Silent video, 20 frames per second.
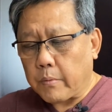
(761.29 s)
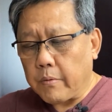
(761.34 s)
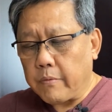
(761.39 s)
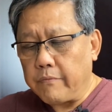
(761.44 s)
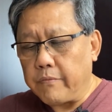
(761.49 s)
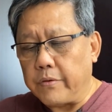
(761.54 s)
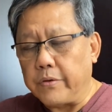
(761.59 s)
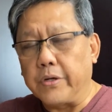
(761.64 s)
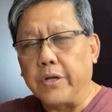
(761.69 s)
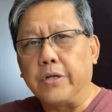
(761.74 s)

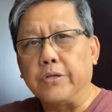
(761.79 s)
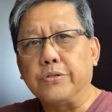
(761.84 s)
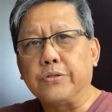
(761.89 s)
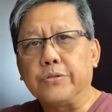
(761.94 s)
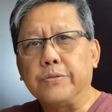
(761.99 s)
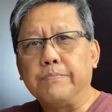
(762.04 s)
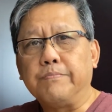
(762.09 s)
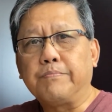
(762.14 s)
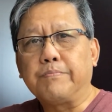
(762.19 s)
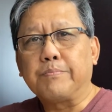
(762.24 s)
Very nice.
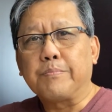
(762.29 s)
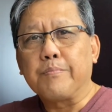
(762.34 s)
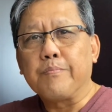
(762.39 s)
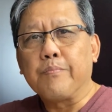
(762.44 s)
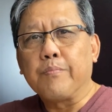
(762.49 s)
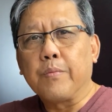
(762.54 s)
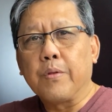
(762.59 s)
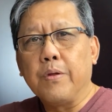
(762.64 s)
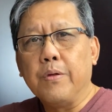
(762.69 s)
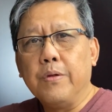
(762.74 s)

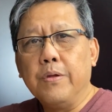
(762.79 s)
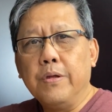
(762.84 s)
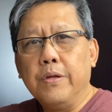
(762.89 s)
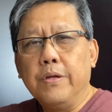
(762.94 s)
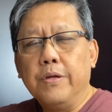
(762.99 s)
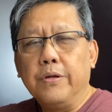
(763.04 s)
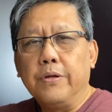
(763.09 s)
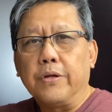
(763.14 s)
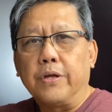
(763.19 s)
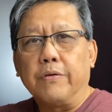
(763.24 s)

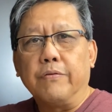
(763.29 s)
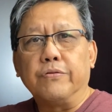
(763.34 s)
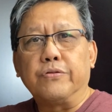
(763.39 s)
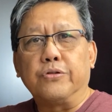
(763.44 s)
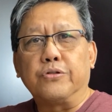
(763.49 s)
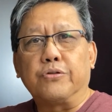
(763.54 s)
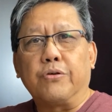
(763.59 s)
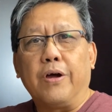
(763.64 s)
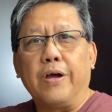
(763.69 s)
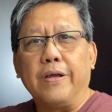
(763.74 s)
Give this a
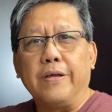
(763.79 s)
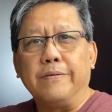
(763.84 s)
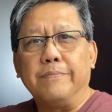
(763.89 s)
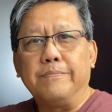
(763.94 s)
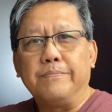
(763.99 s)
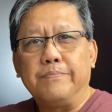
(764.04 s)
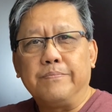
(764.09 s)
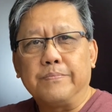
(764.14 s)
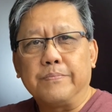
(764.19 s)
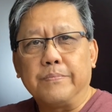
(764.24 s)
try.
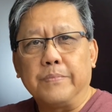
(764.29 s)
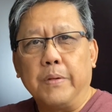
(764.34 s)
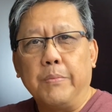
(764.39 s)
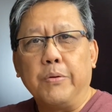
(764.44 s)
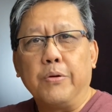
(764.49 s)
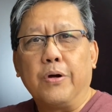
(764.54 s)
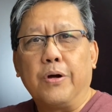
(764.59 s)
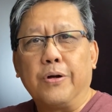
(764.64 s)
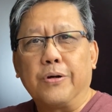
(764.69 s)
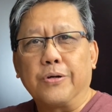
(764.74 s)
Let me
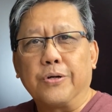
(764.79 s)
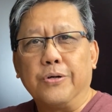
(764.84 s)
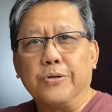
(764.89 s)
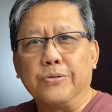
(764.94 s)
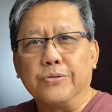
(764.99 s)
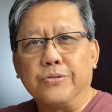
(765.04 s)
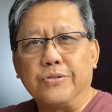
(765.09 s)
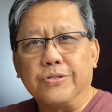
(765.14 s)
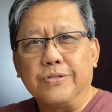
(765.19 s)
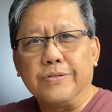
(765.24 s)
know how it
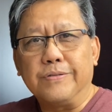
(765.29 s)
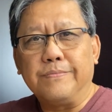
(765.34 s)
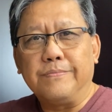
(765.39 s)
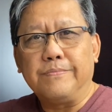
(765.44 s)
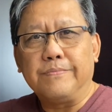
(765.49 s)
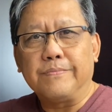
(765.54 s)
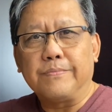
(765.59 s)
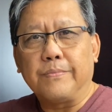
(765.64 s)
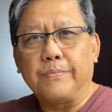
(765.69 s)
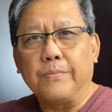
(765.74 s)
goes.
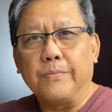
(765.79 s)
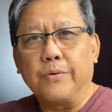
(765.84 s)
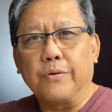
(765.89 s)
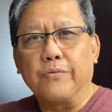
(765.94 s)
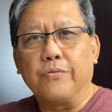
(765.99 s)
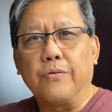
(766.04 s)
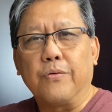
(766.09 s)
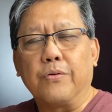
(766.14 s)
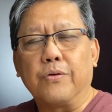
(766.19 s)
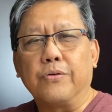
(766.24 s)
Look
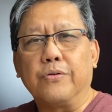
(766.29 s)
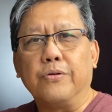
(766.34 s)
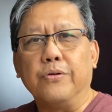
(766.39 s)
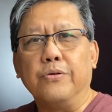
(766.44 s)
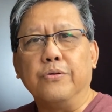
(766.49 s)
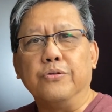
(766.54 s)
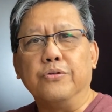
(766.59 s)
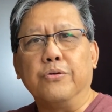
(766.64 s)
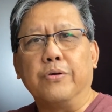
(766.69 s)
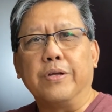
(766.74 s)
forward to
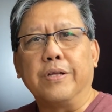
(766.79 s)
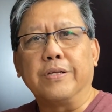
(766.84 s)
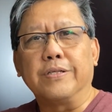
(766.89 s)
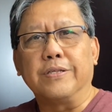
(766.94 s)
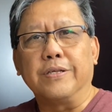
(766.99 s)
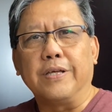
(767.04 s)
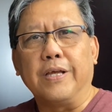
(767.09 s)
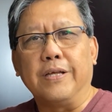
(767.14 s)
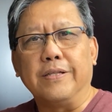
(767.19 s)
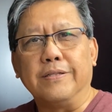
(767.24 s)
you joining us
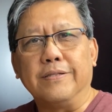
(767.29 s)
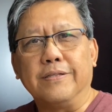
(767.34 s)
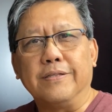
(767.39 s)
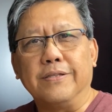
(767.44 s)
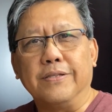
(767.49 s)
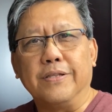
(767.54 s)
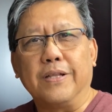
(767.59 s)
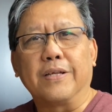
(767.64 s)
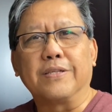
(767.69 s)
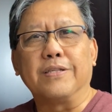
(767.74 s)
again
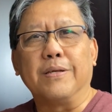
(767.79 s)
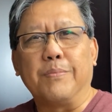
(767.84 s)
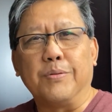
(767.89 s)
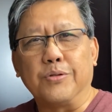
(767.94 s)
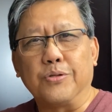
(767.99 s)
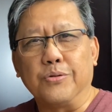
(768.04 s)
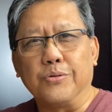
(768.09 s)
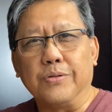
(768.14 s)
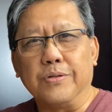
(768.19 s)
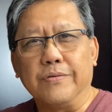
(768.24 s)
in the next
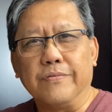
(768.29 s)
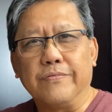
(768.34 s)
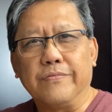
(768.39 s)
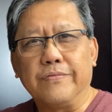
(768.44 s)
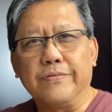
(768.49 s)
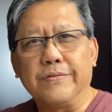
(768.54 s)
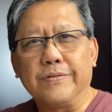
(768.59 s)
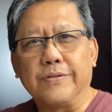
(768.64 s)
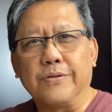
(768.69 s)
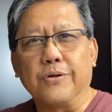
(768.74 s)
episode of
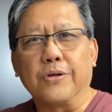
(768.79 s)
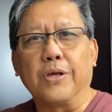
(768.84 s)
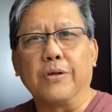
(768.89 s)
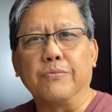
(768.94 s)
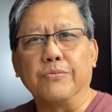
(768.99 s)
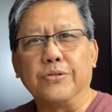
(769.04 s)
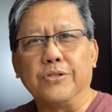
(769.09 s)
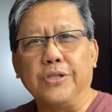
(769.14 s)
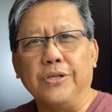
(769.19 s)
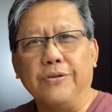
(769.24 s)
Cooking
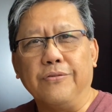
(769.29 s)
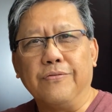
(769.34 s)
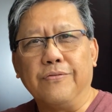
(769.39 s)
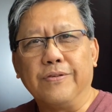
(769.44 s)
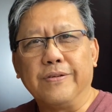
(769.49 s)
with Steve.